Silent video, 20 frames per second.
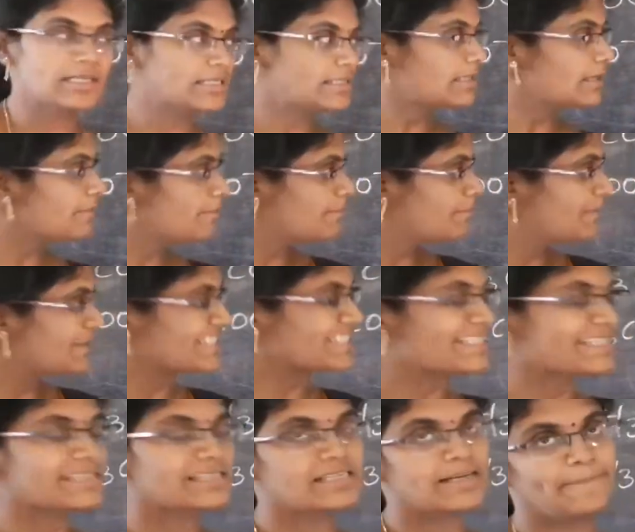is the best
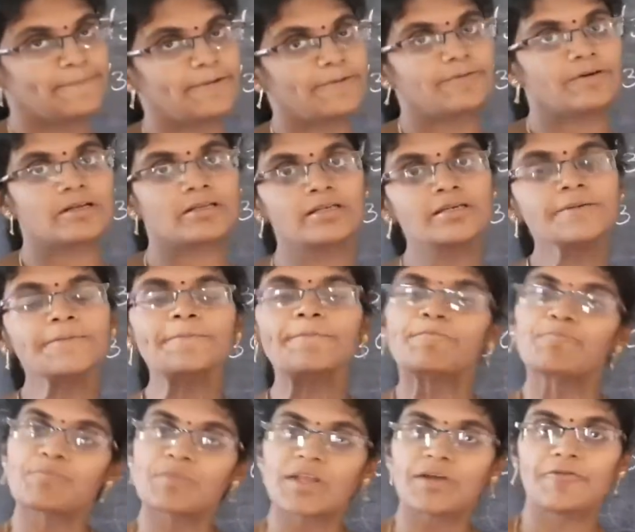example for the
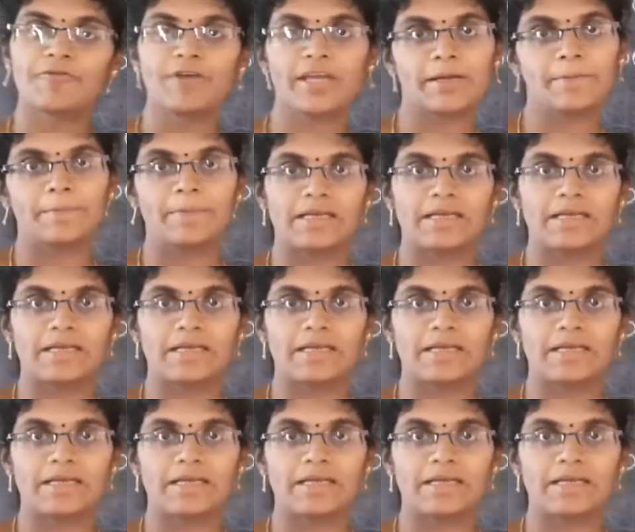weak